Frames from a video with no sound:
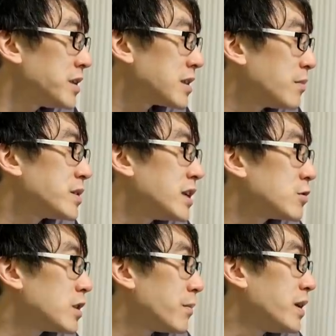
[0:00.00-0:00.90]
these updates
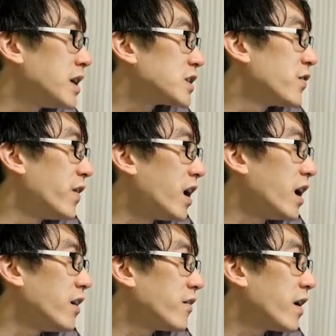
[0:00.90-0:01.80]
with the
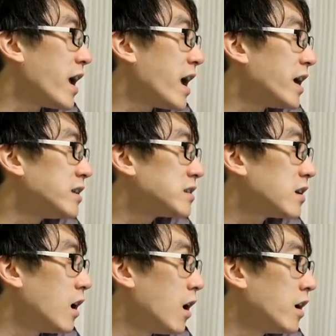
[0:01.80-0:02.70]
PS5, and and
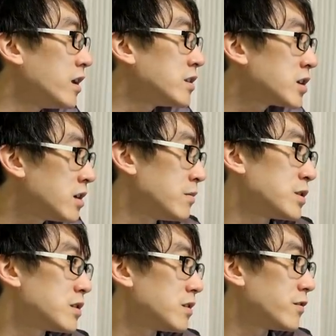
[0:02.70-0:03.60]
in
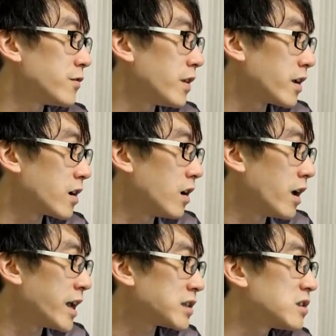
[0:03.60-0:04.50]
terms of like
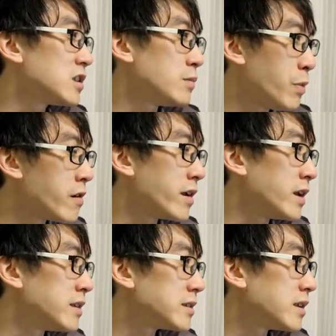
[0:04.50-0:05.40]

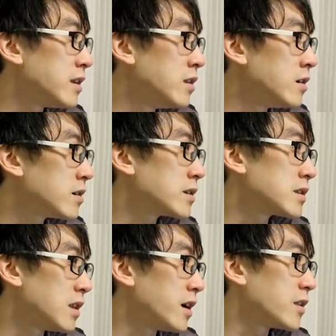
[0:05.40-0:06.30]
experience, it looks
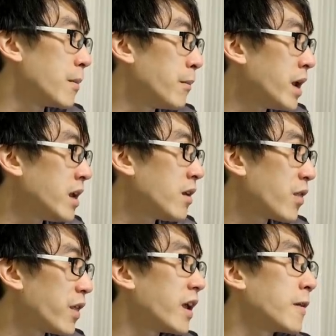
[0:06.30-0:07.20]
like the main
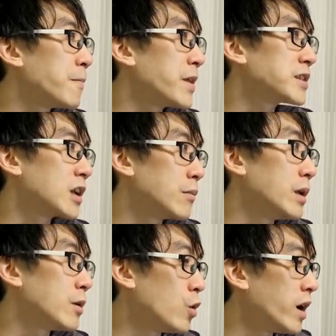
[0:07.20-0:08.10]
thing that's going to be
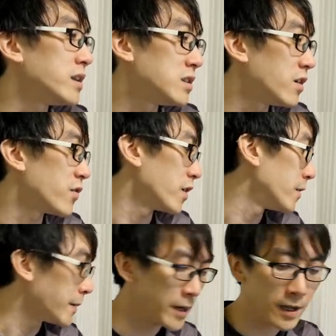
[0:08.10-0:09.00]
quite different
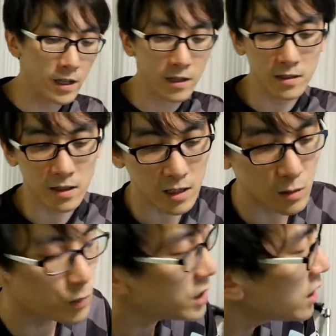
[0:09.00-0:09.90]
is this
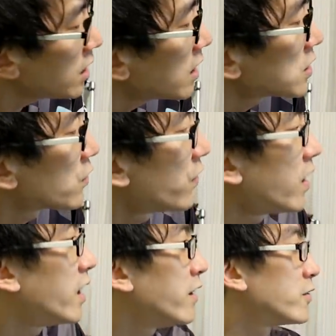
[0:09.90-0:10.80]

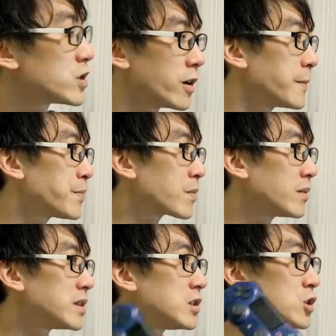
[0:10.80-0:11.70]
PS5, sorry,
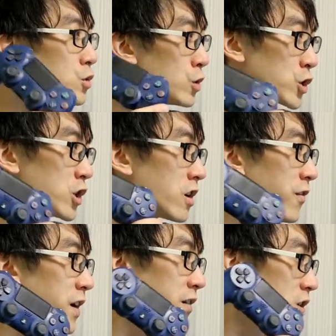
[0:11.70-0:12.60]
this DualShock
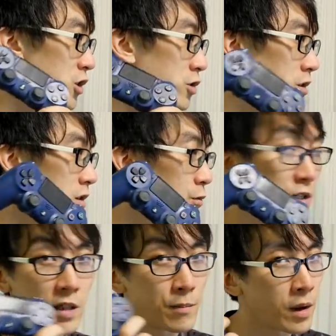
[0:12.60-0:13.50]
5 controller, which
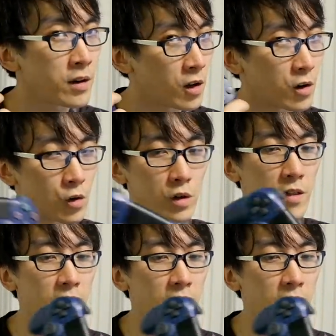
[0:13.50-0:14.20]
they might not call it